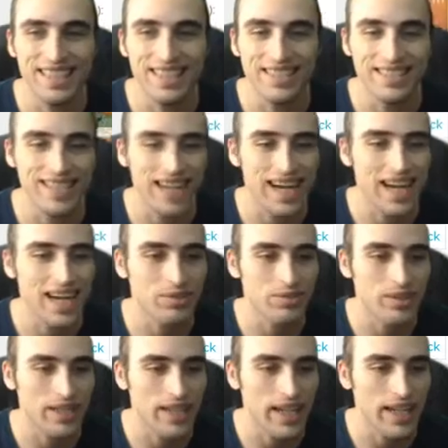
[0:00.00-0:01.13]
with the
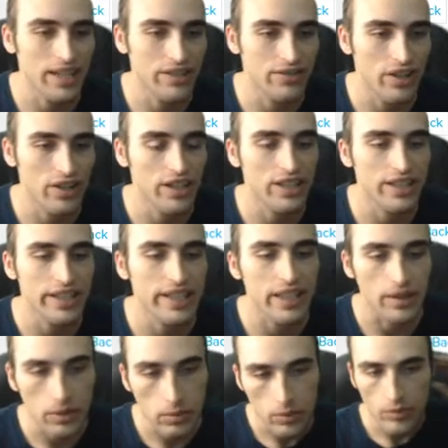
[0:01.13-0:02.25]
artwork, and it's very
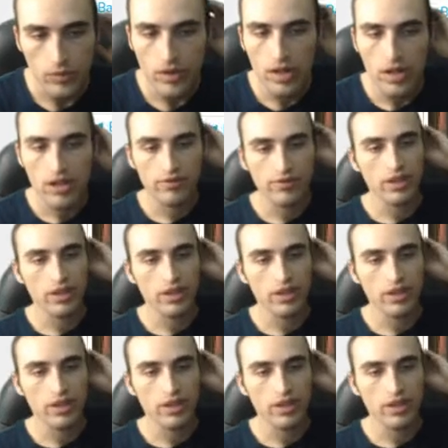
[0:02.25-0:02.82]
clean, very